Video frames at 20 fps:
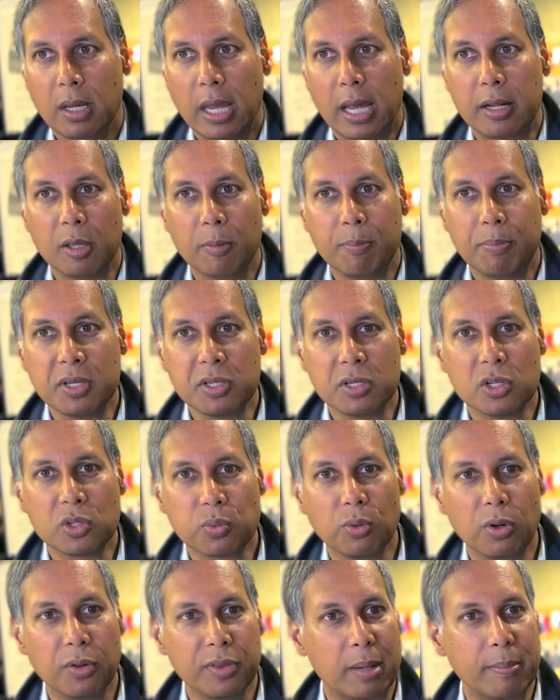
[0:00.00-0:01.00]
And in the business
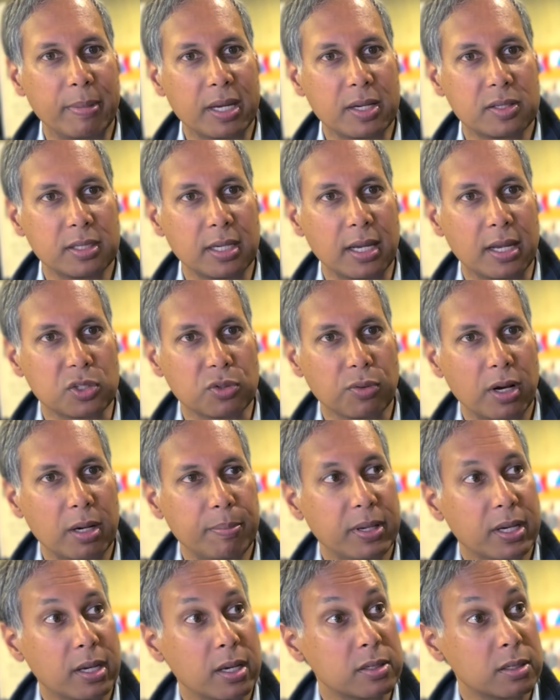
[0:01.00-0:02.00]
world, that makes sense, right?
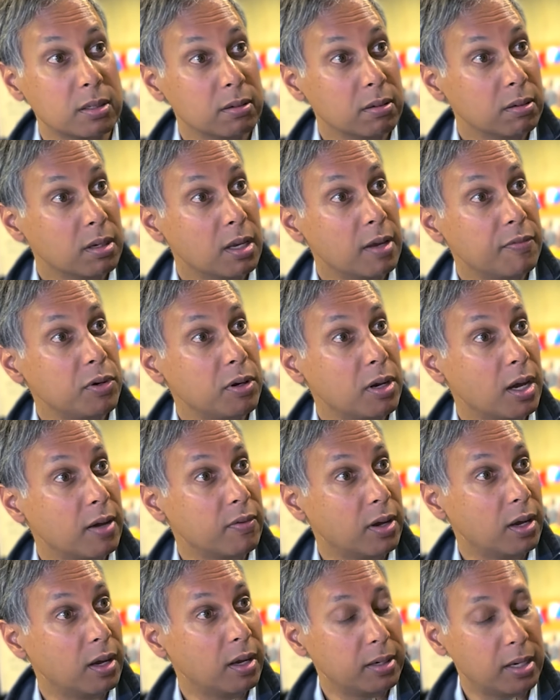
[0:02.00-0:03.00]
Because if you have
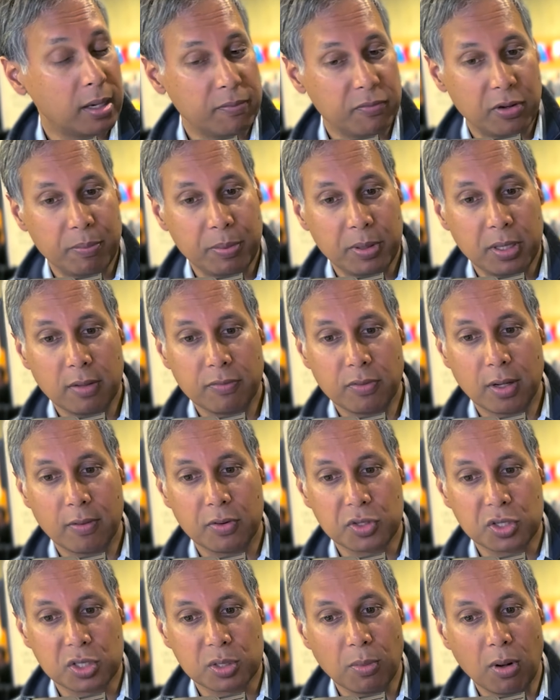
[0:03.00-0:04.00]
an MVP, if you have
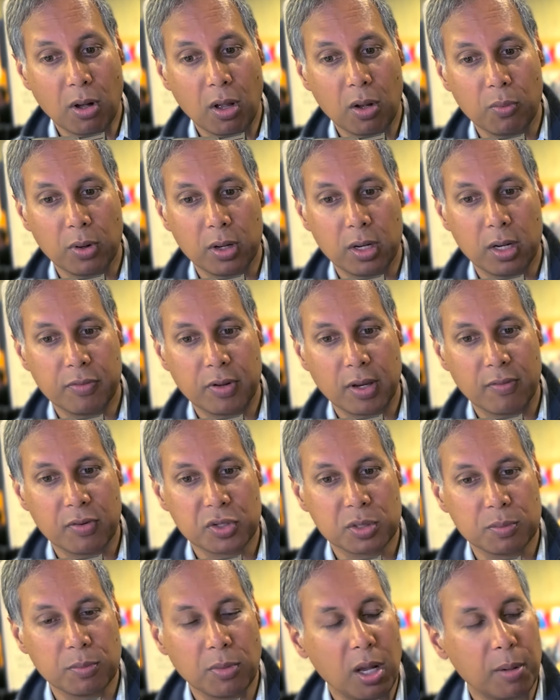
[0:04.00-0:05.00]
a small win, if you have a
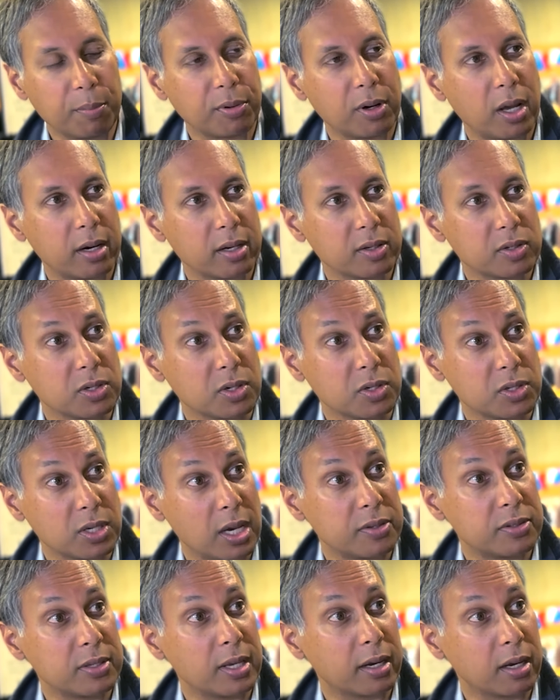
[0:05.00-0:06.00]
small product
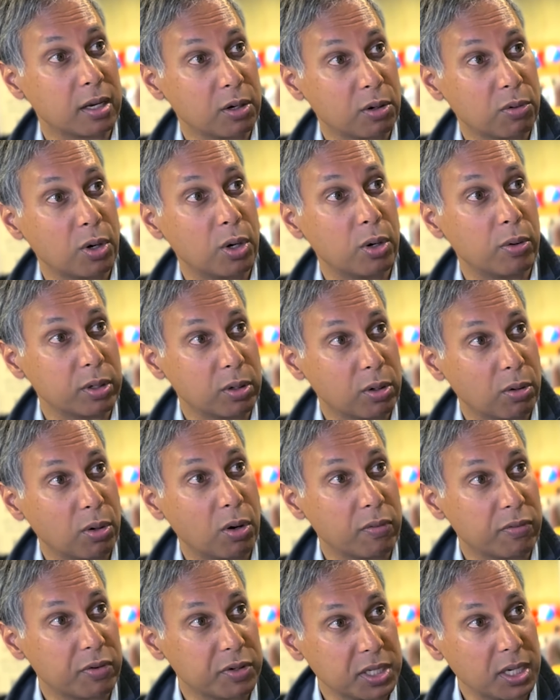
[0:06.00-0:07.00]
success, that can grow and
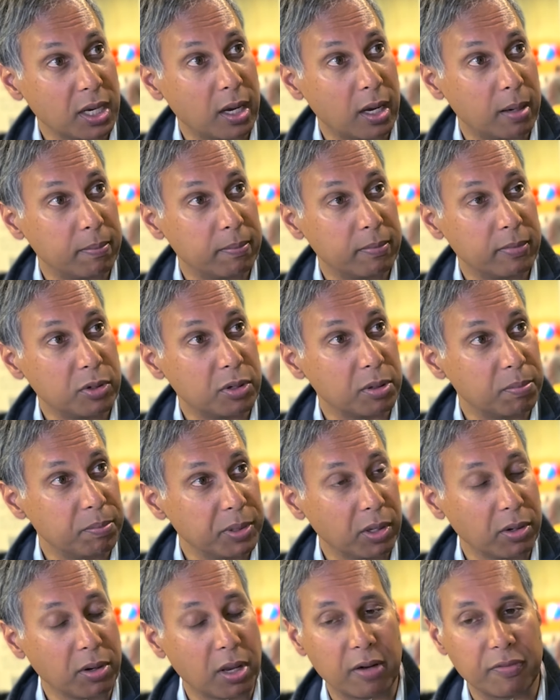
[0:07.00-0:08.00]
grow over time. You can
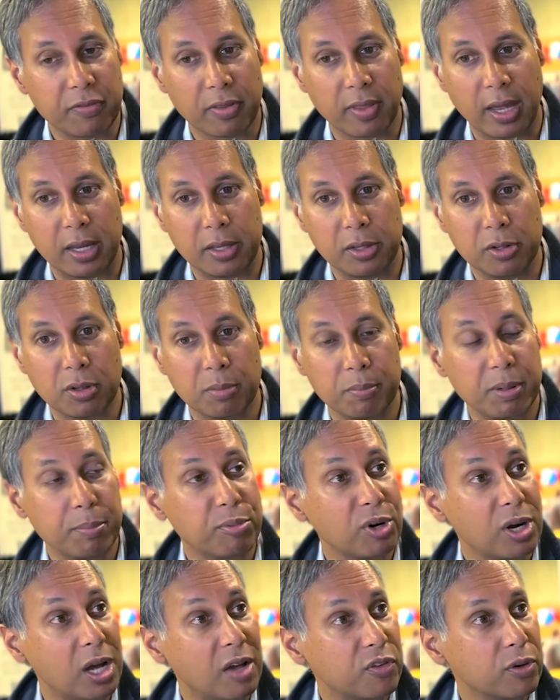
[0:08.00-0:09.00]
build off of that. You can be
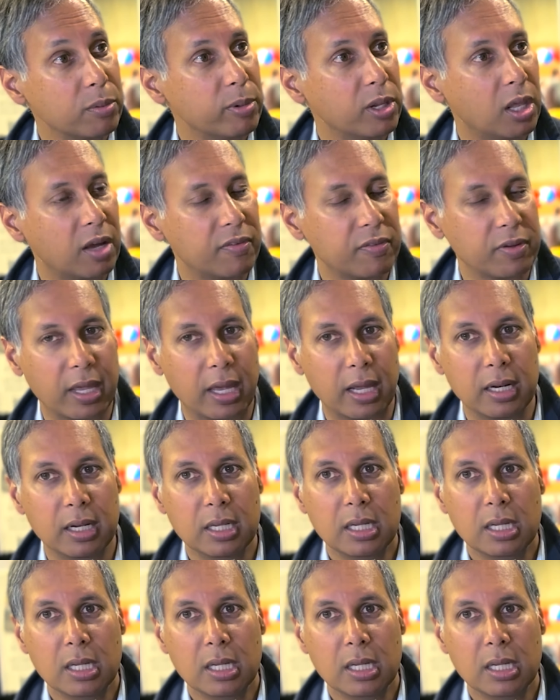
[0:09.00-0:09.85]
profitable off of that.